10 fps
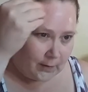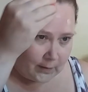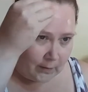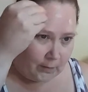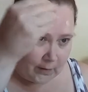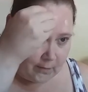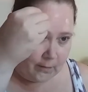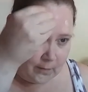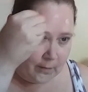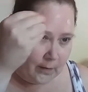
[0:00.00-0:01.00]
There we
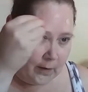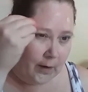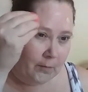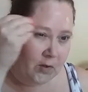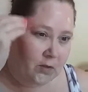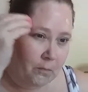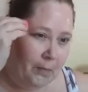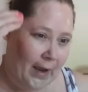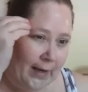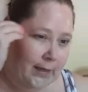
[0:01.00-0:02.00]
go. And I'm just
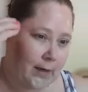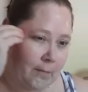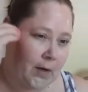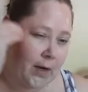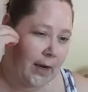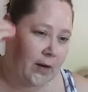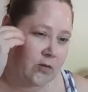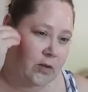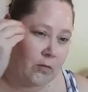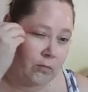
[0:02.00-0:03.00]
patting. I'm not
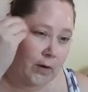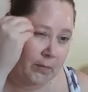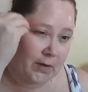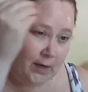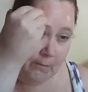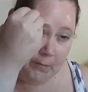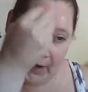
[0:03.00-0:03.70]
actually rubbing, I'm